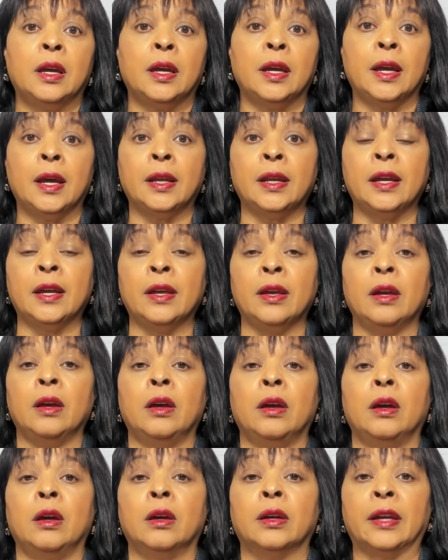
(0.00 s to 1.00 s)
any
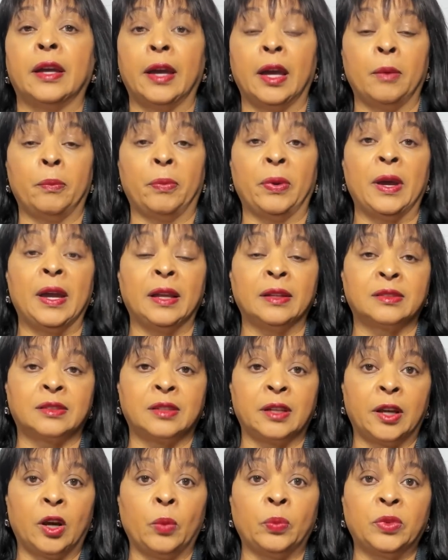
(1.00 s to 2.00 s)
campaigns
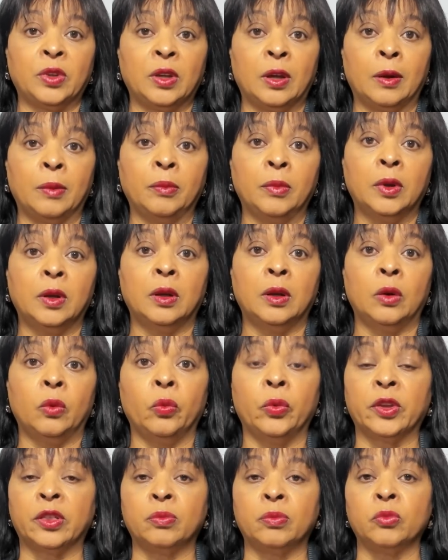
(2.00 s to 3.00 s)
to help them
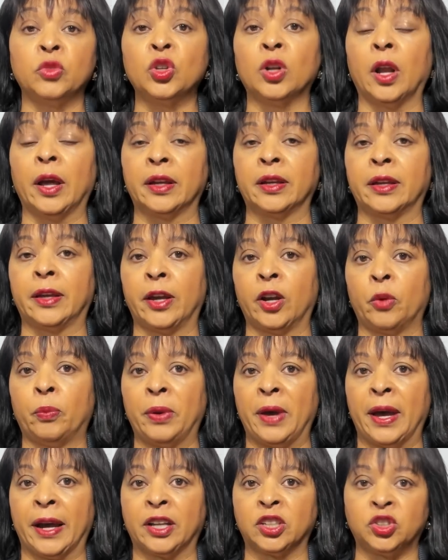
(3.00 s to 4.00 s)
with, like care
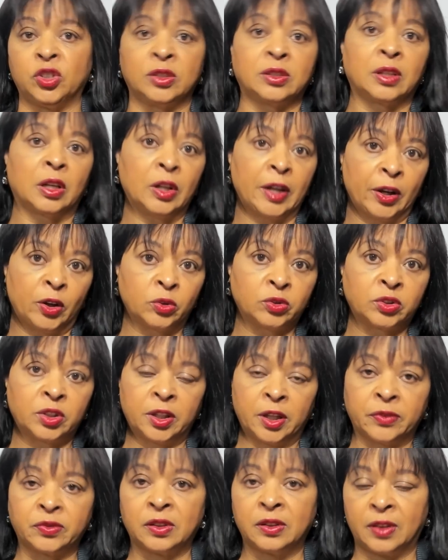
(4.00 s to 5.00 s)
packages, letters,
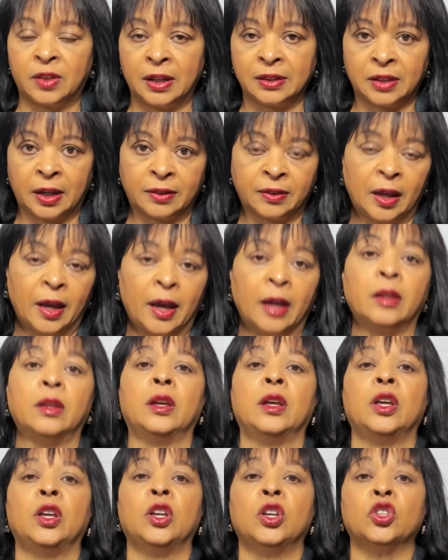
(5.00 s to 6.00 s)
gifts, and things like that
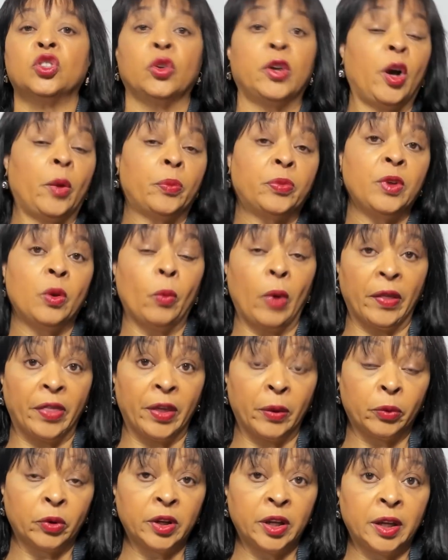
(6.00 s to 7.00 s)
to help them while they
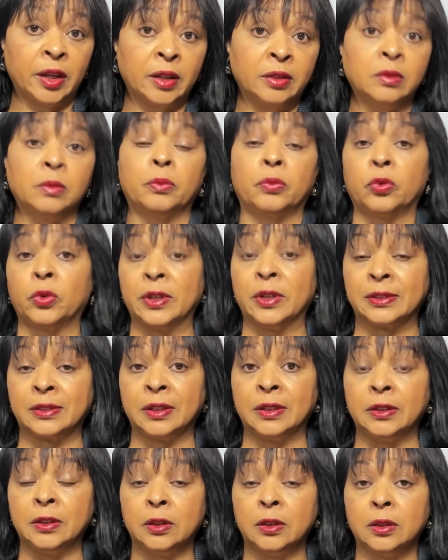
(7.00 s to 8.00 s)
were in
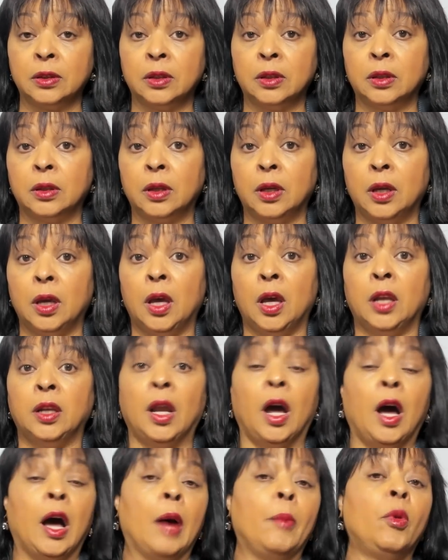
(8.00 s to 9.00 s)
prison?
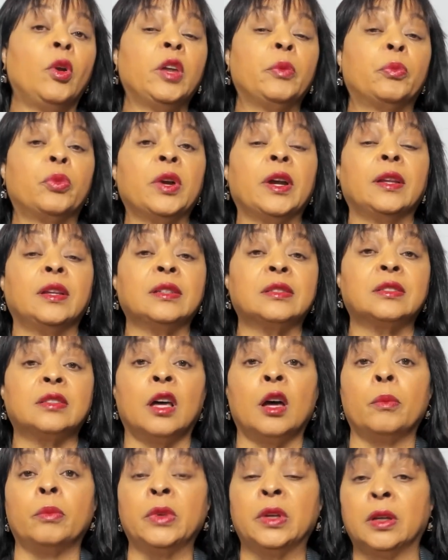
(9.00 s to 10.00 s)
Now, I'm only bringing this
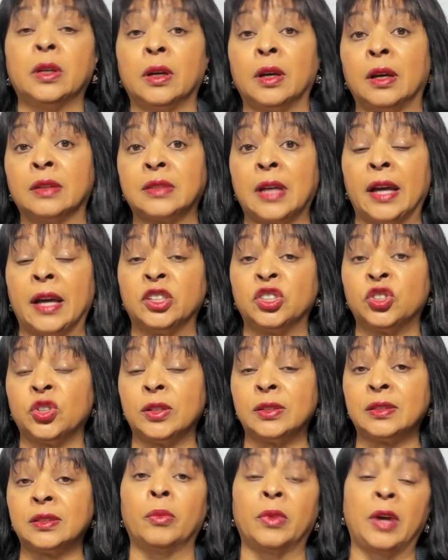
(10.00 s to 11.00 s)
up because I
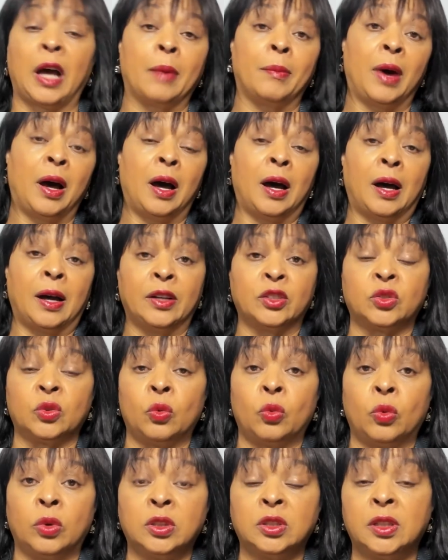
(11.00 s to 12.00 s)
just got my eyes
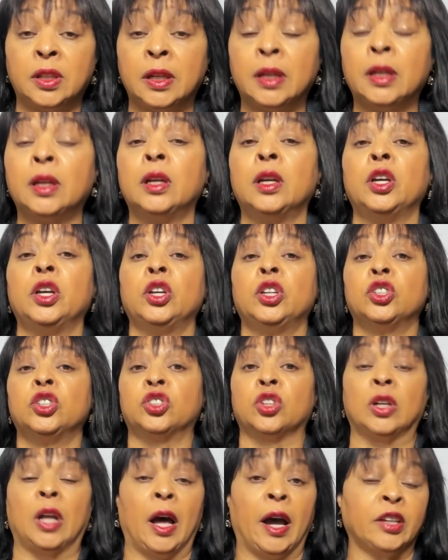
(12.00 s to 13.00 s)
on the
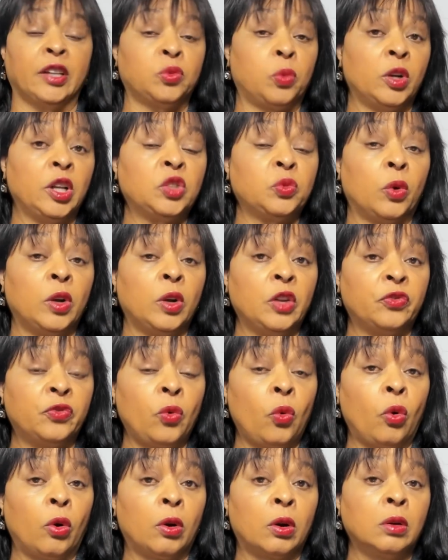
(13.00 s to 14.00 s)
July
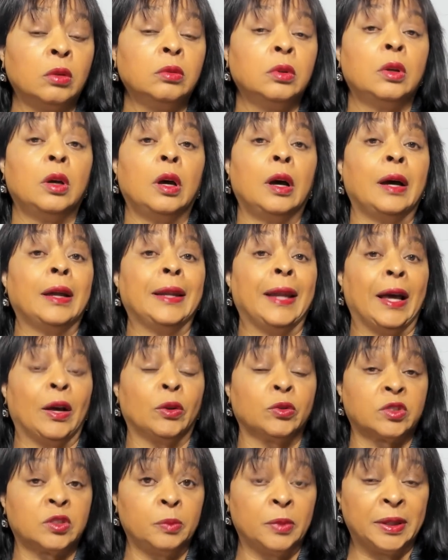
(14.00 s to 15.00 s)
2024
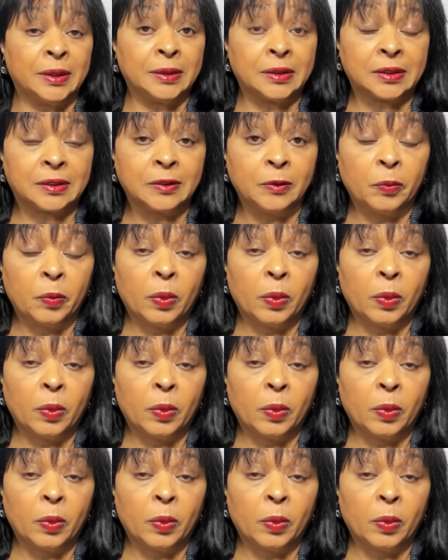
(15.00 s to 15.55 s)
announcements,